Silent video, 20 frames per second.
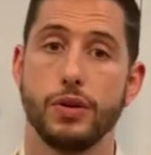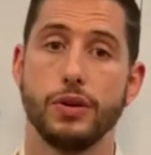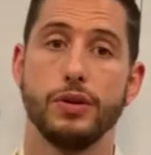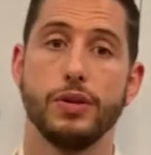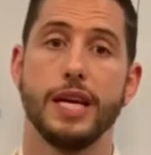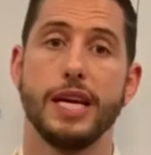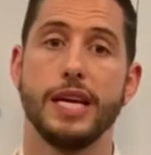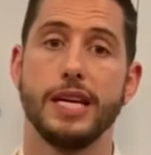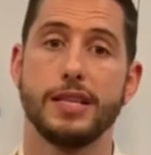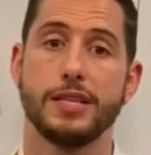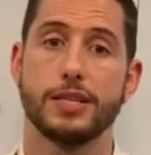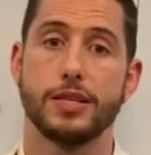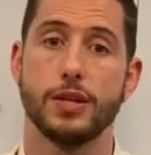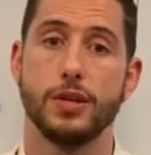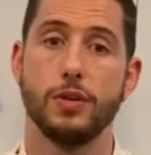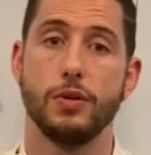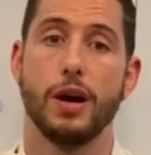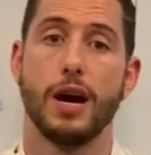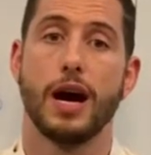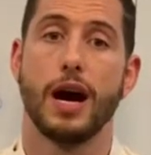you need
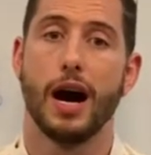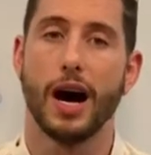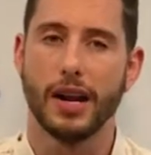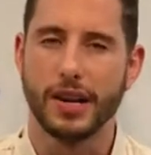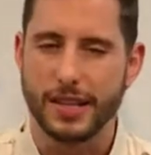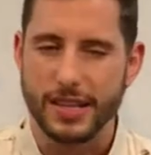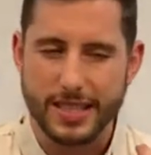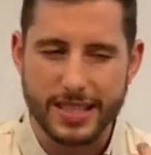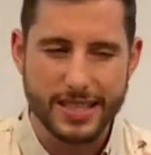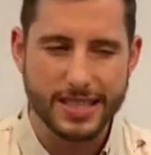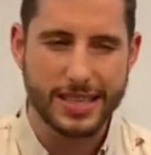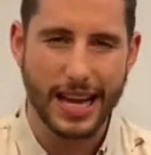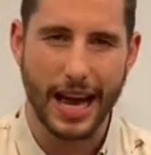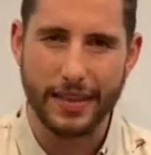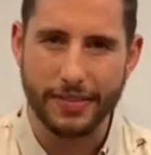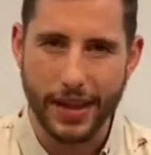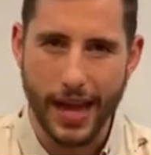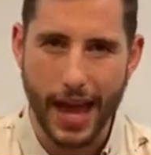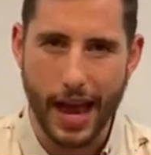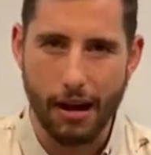to
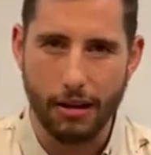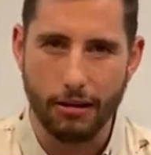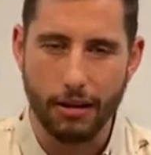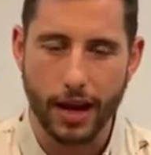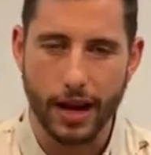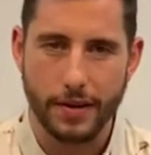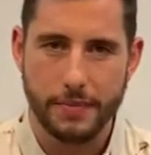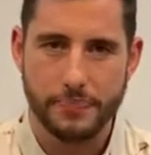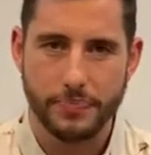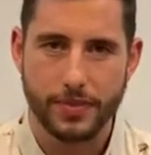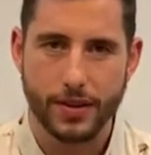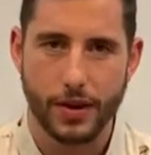understand the area.